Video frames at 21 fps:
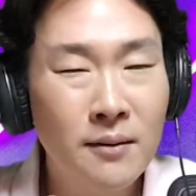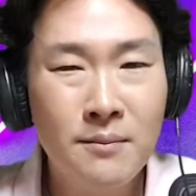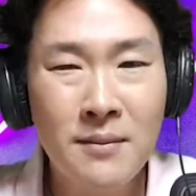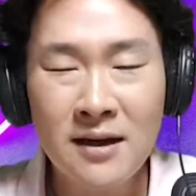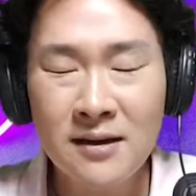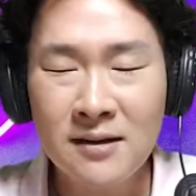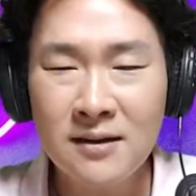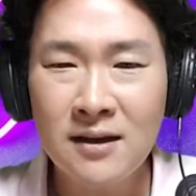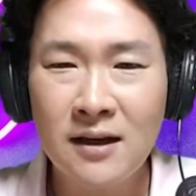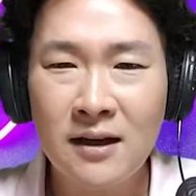
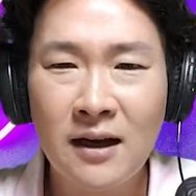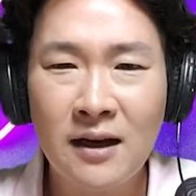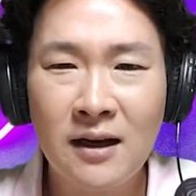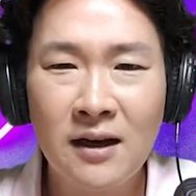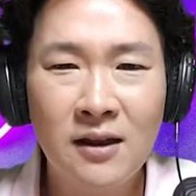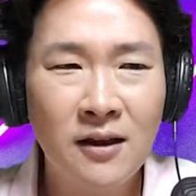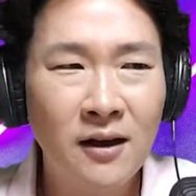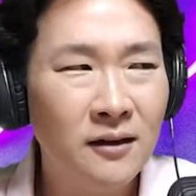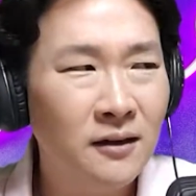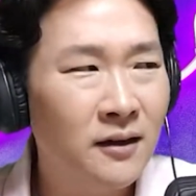missing, and he
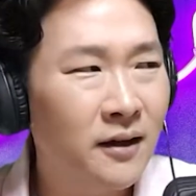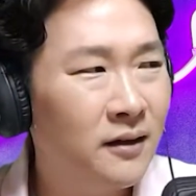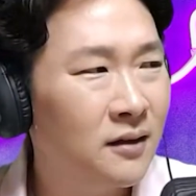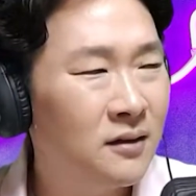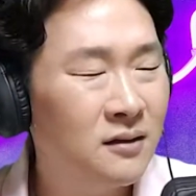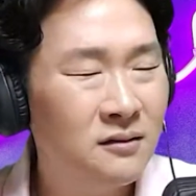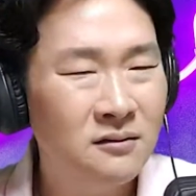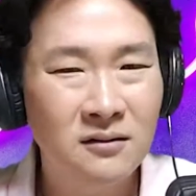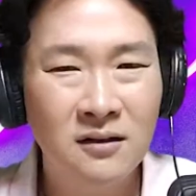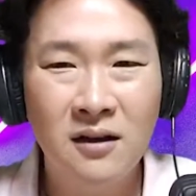thought like,
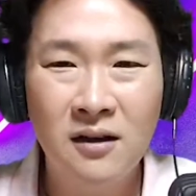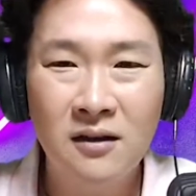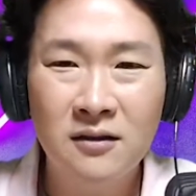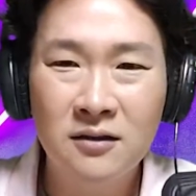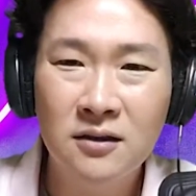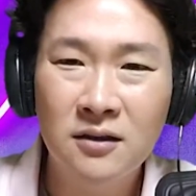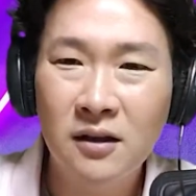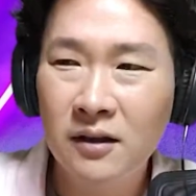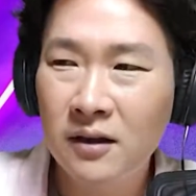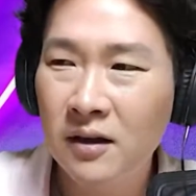oh
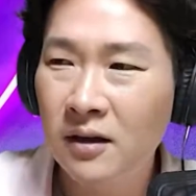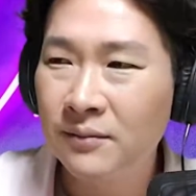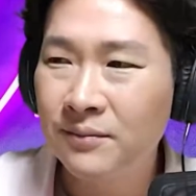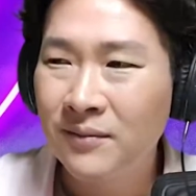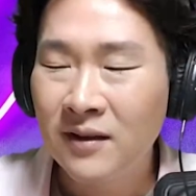gosh, like,